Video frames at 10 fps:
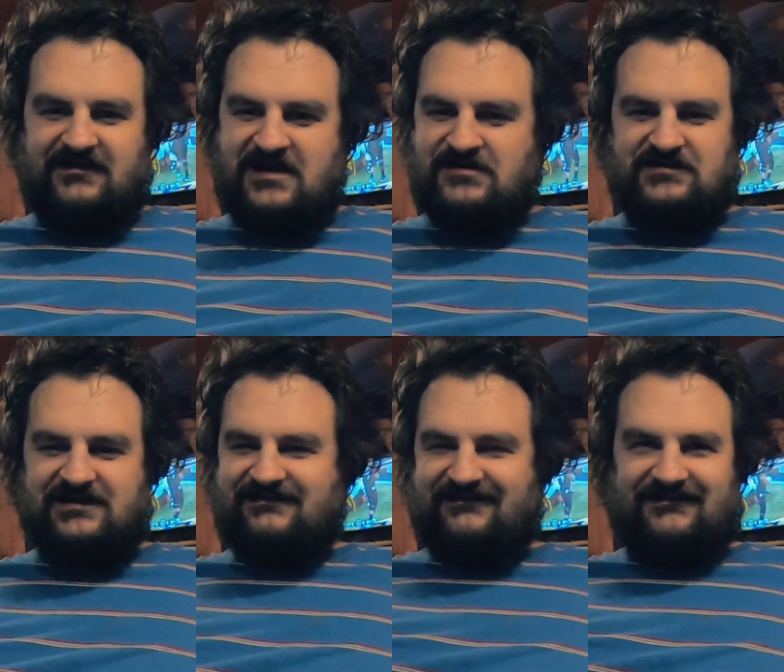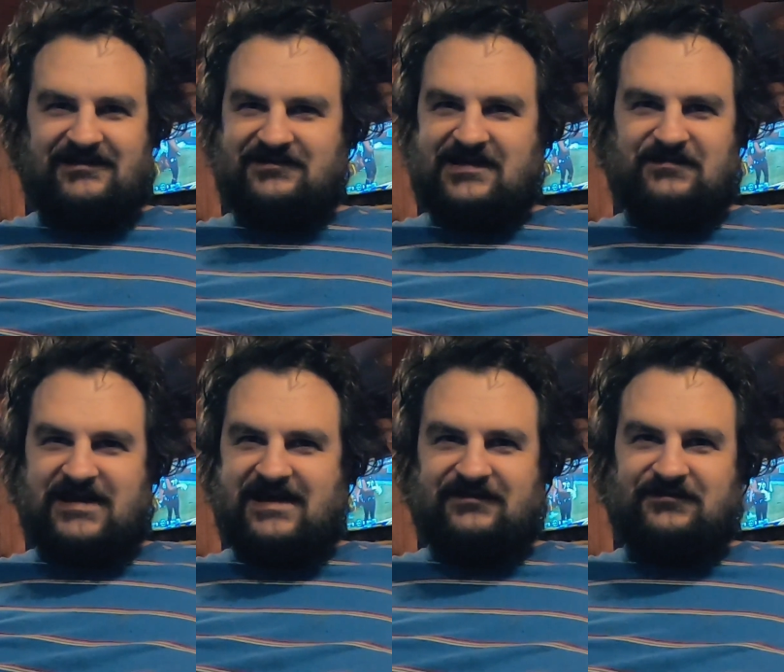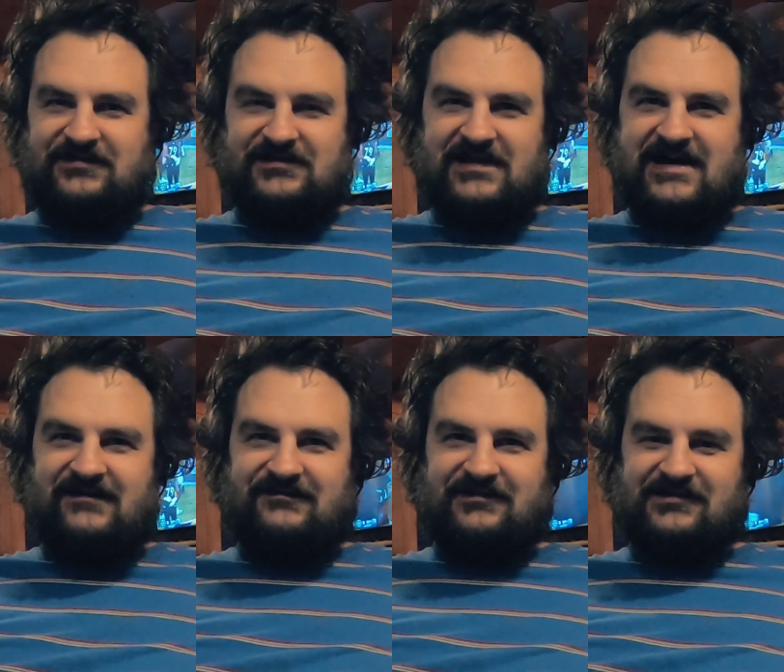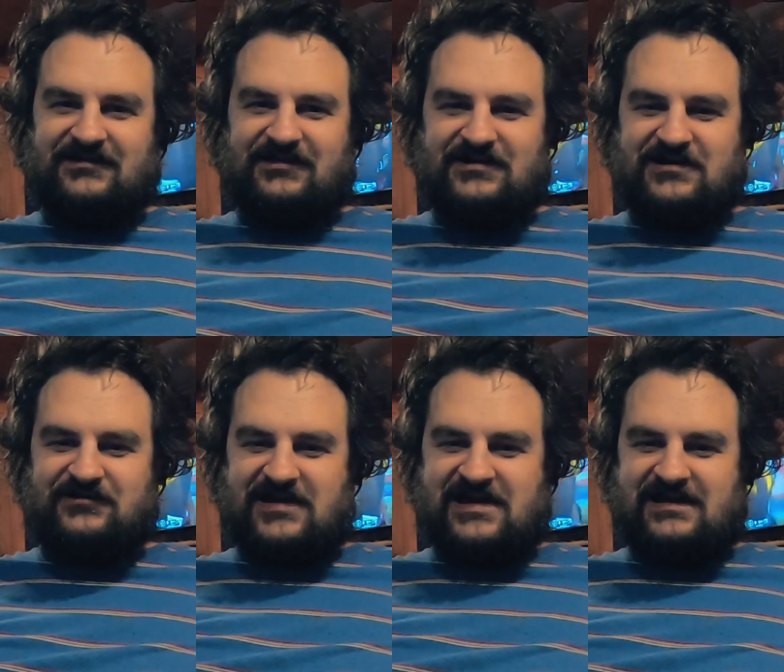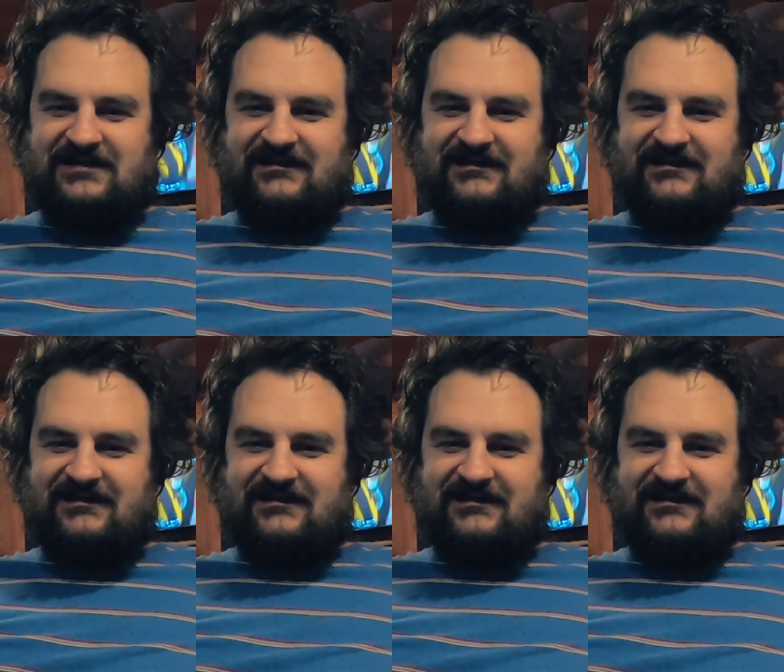Don't. Do something else with your life. Learn a trade.